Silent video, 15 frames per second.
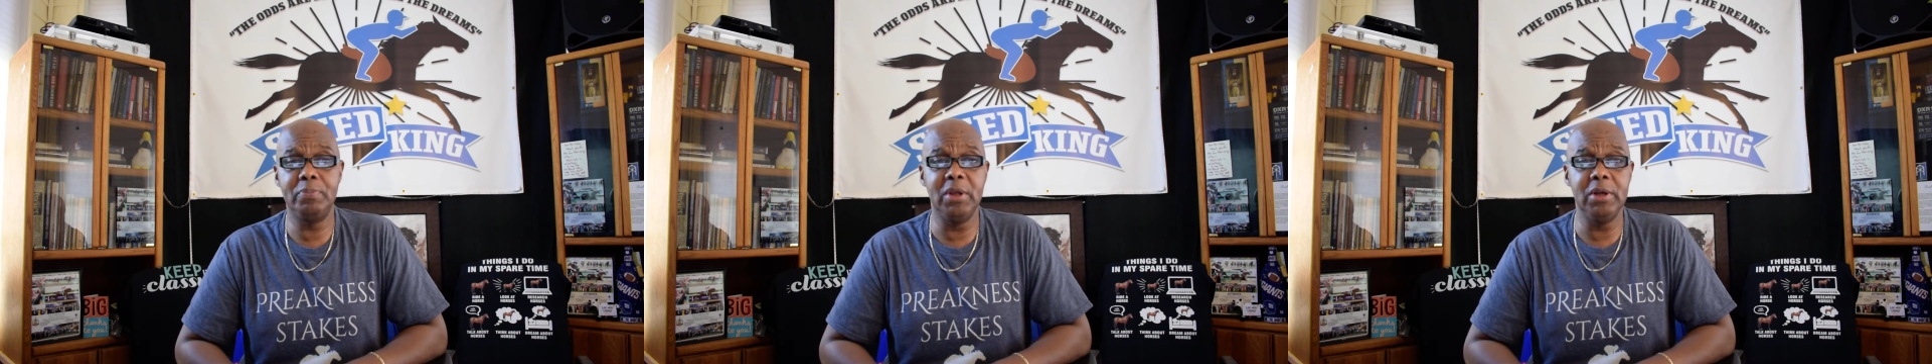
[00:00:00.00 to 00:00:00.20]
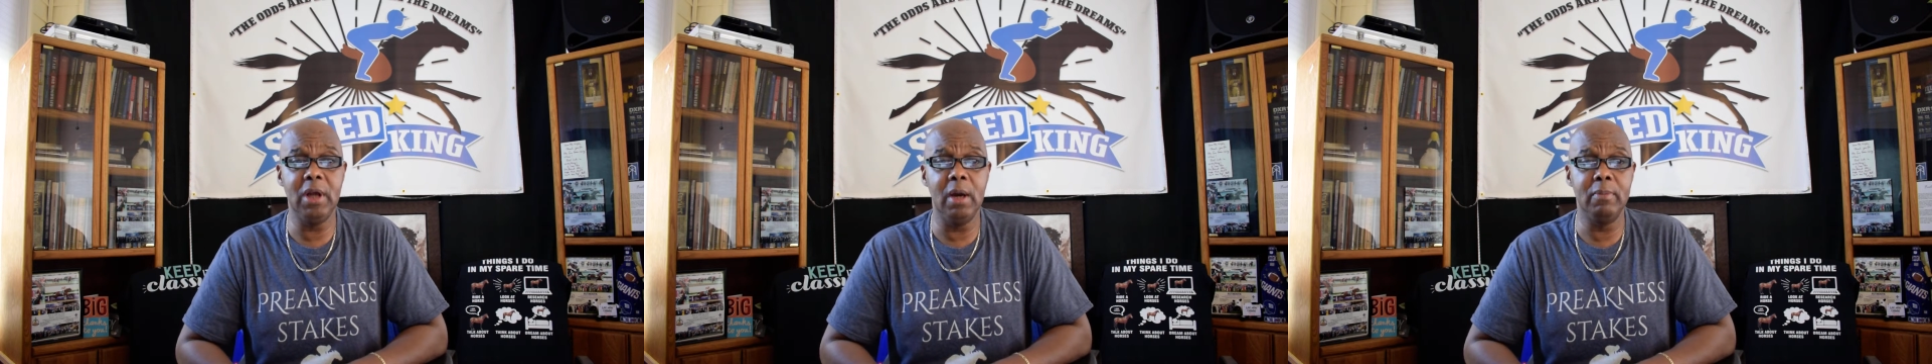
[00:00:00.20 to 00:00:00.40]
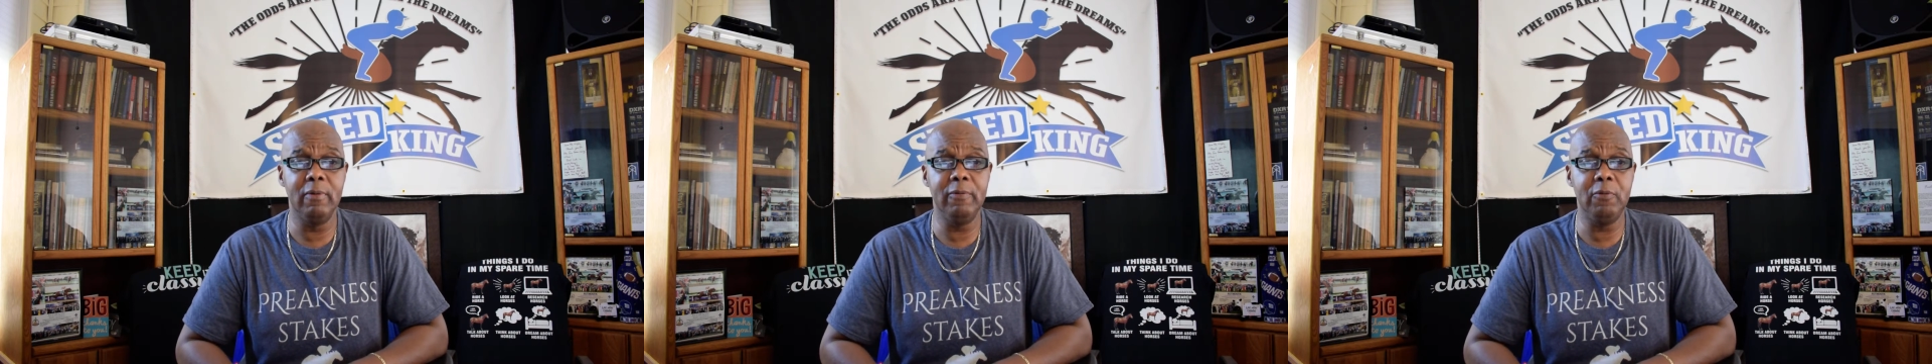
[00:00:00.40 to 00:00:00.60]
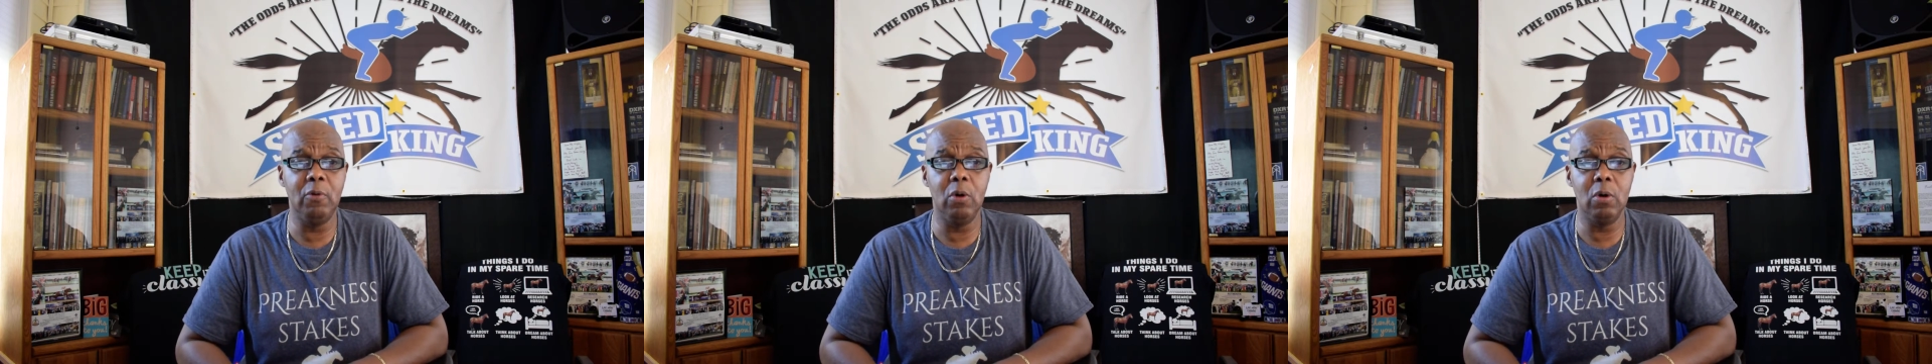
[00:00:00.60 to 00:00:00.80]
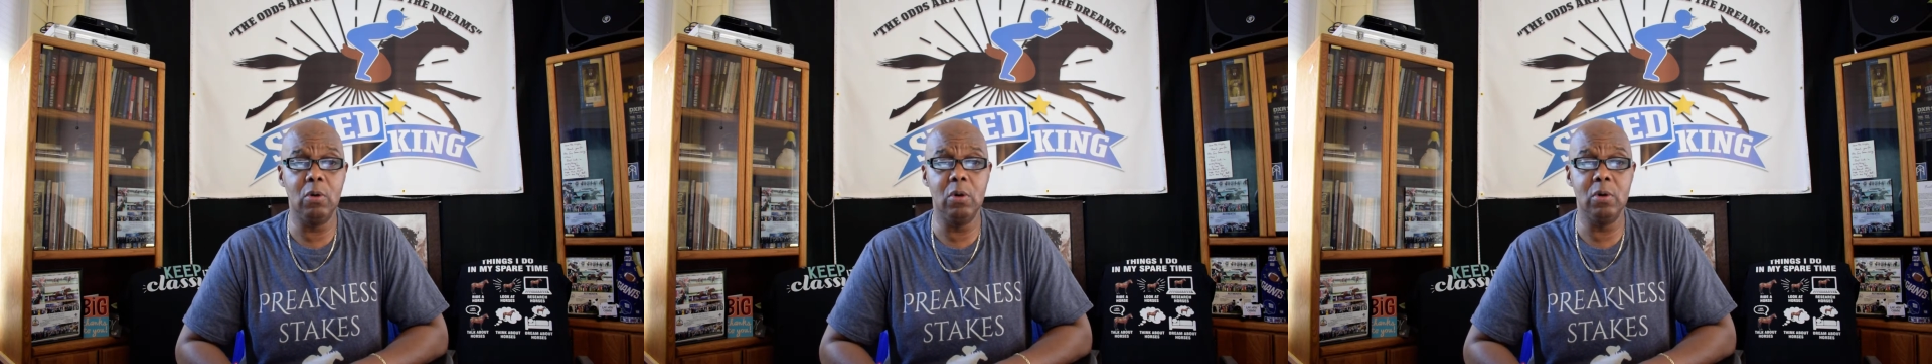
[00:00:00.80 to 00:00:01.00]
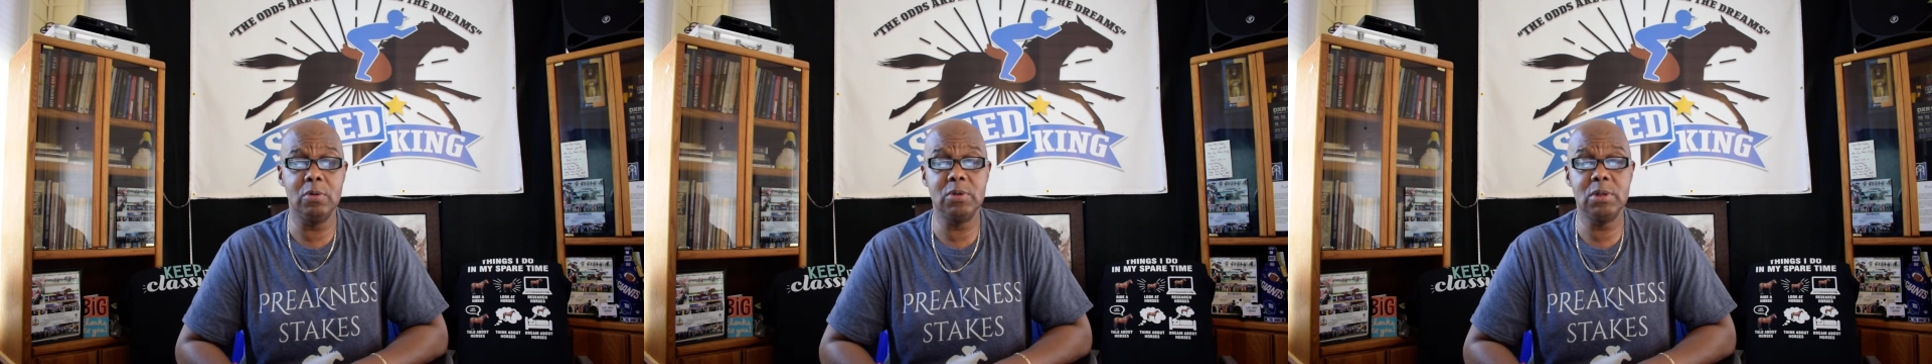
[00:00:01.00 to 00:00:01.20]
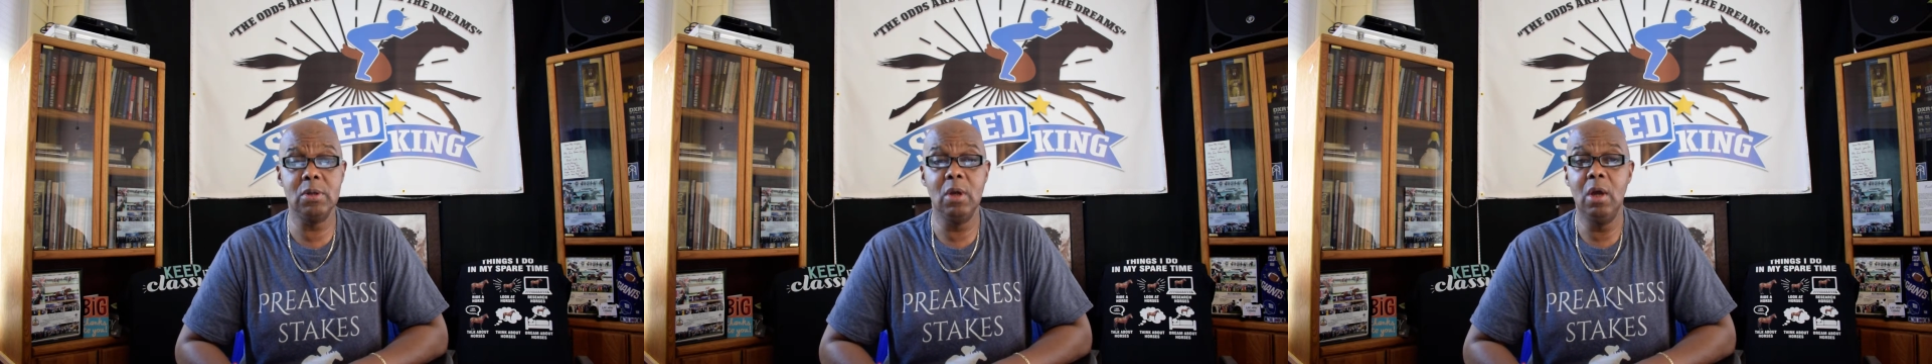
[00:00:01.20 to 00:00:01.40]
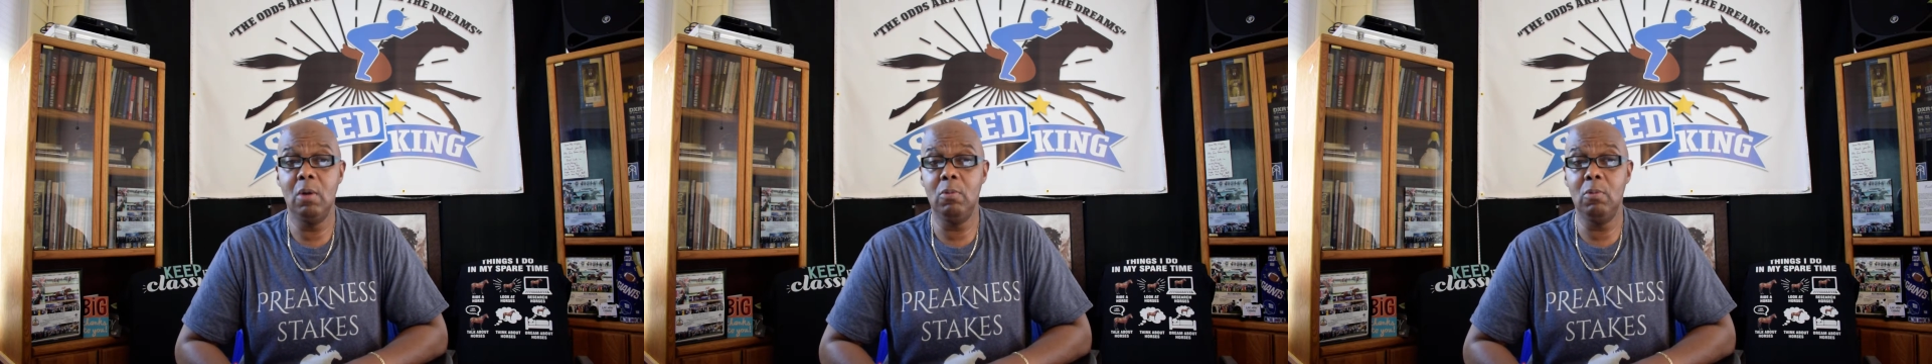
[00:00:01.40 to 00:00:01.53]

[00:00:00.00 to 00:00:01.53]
the number four horse.